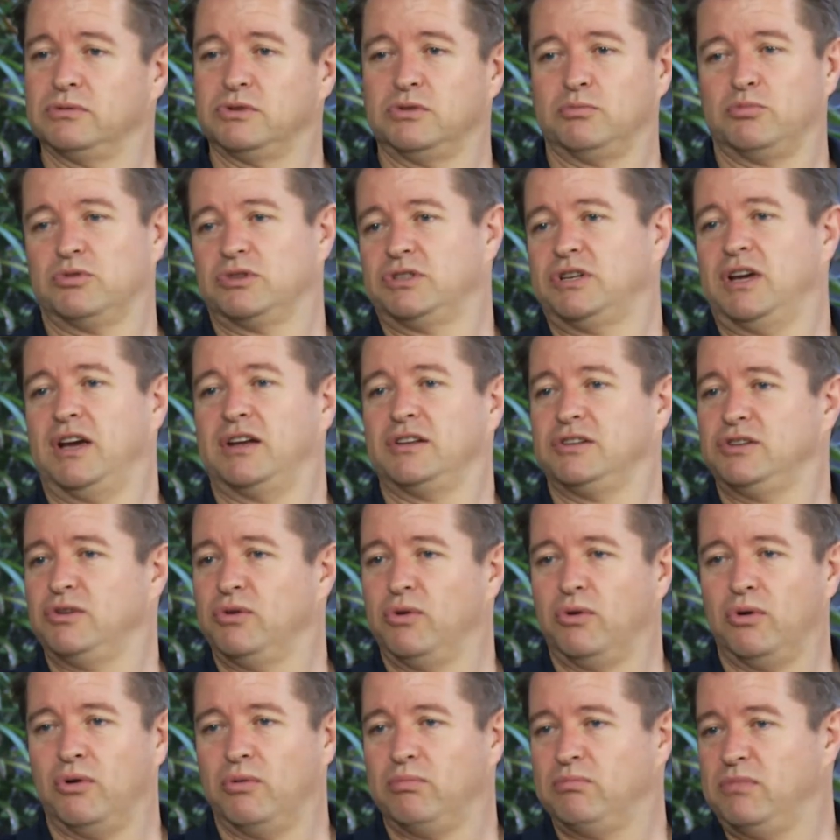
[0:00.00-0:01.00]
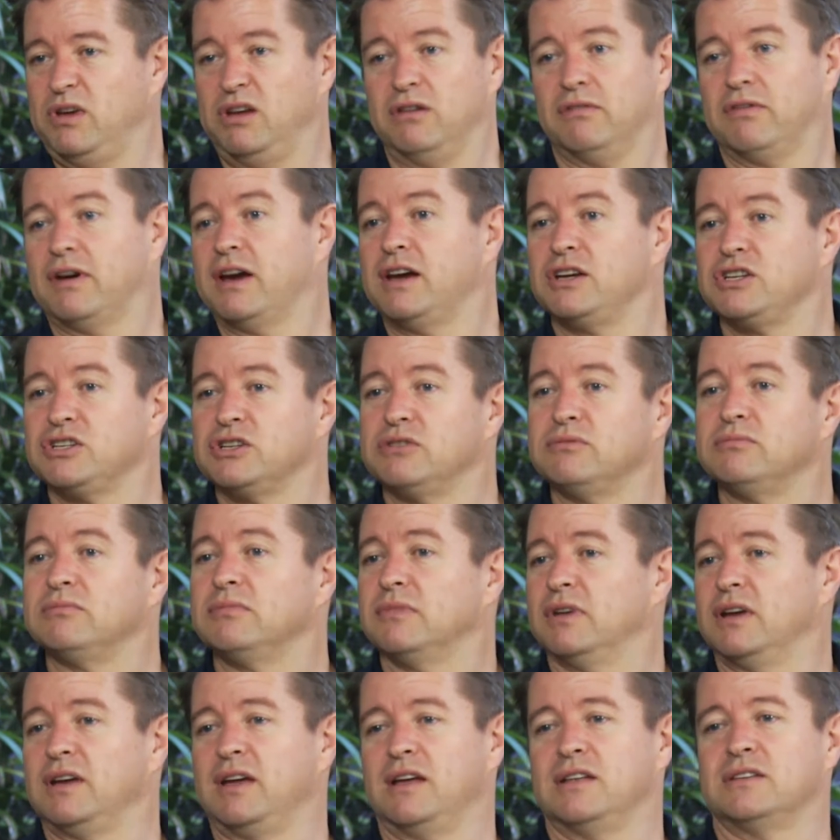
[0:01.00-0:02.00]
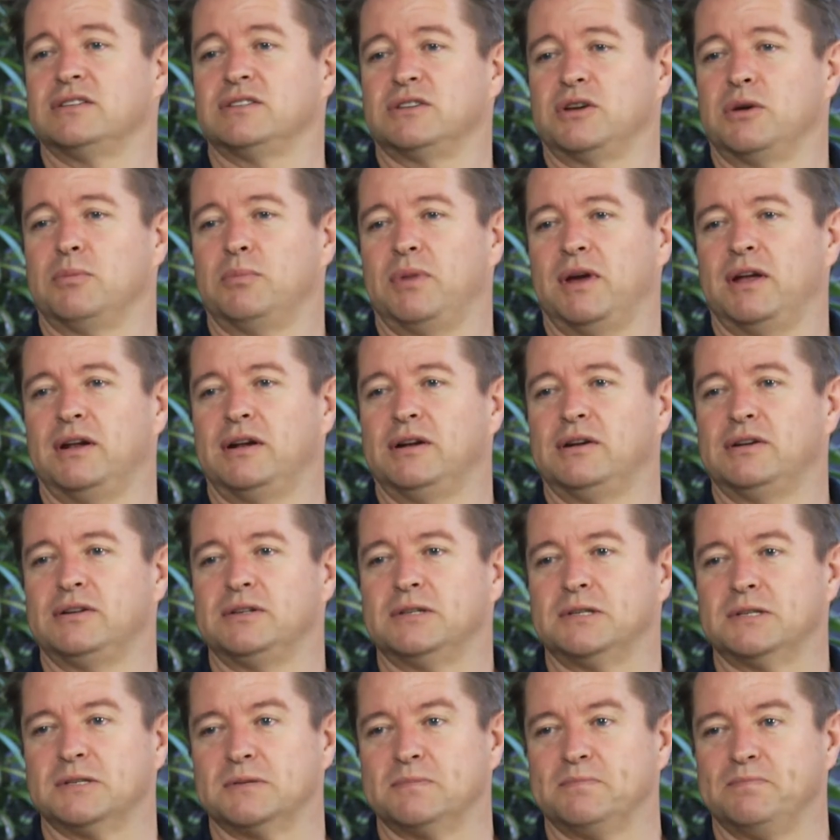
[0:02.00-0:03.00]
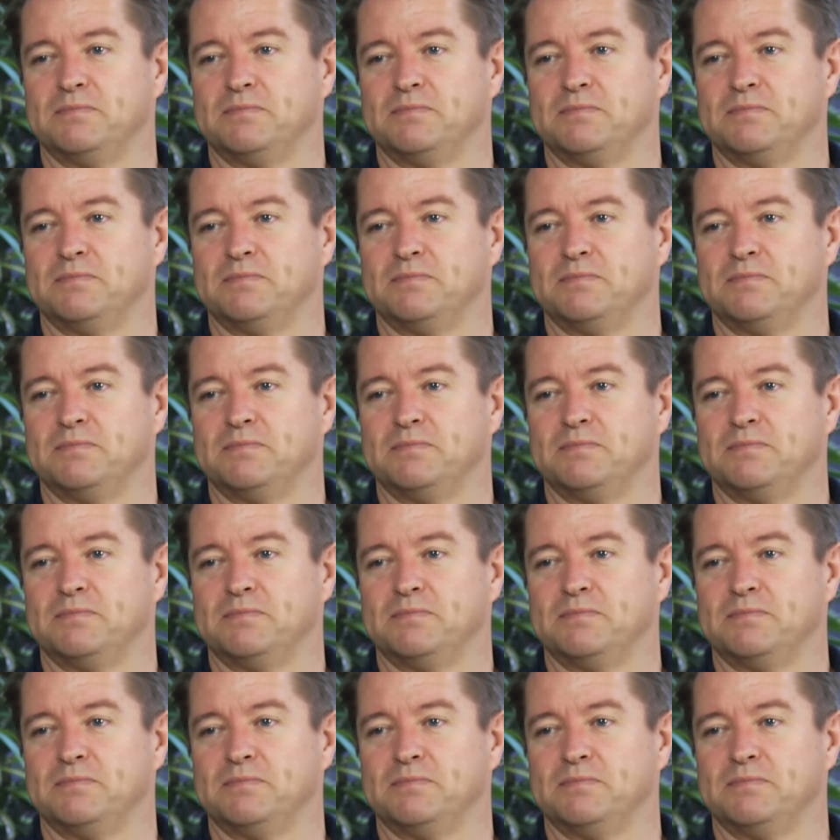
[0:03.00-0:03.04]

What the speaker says: to protect your innovation against competitors.